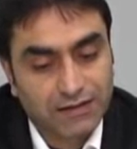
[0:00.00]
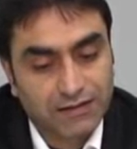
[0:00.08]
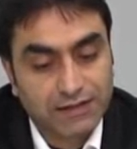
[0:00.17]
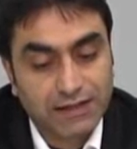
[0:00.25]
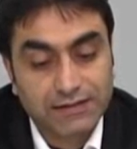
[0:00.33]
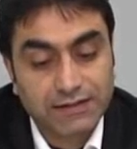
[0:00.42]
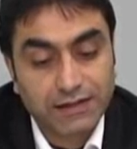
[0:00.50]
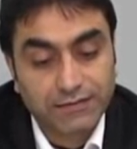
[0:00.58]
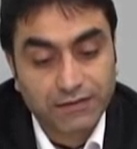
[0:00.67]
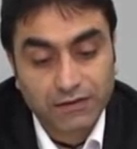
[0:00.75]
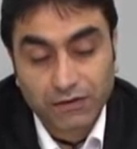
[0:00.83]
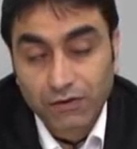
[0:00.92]
They will
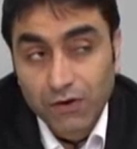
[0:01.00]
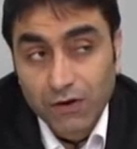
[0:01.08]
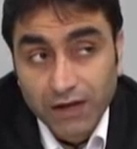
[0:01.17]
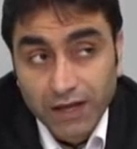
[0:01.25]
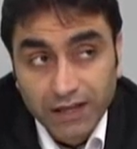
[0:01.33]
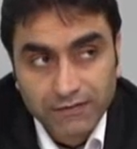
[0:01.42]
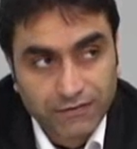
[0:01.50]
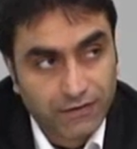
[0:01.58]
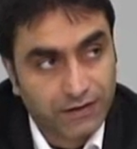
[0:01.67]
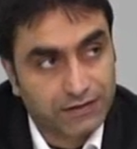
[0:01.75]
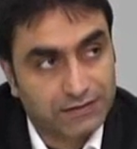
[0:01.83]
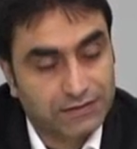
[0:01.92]
go hellfire,
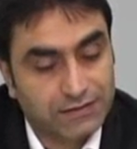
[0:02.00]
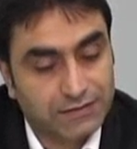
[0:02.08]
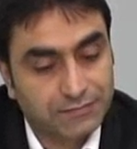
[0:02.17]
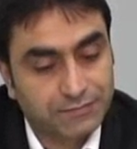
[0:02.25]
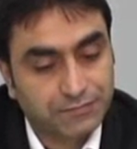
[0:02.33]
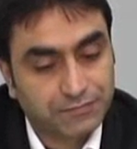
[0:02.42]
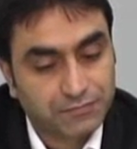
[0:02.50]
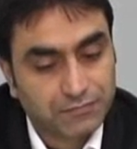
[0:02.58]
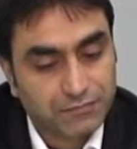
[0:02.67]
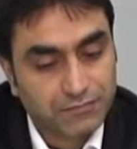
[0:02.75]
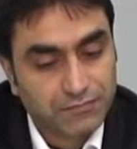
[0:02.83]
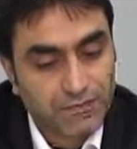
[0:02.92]
and Allah will
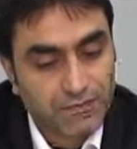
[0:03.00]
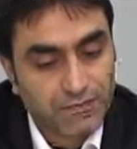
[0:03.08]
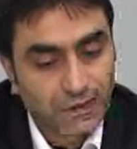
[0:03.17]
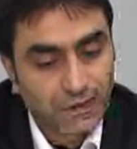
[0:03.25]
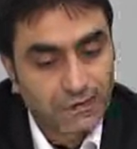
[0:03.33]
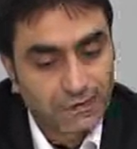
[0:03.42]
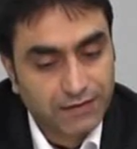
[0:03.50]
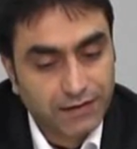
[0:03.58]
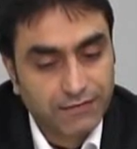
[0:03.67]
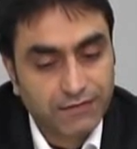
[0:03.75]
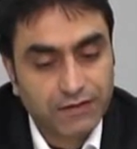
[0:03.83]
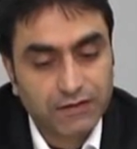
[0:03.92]
not accept
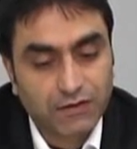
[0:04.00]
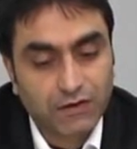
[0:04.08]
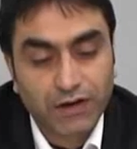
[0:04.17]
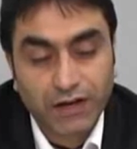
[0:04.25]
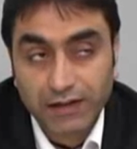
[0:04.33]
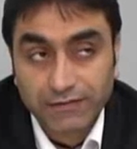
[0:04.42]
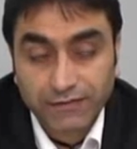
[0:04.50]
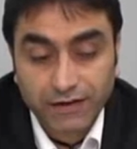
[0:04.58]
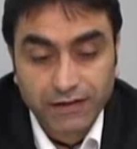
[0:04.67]
from them anything,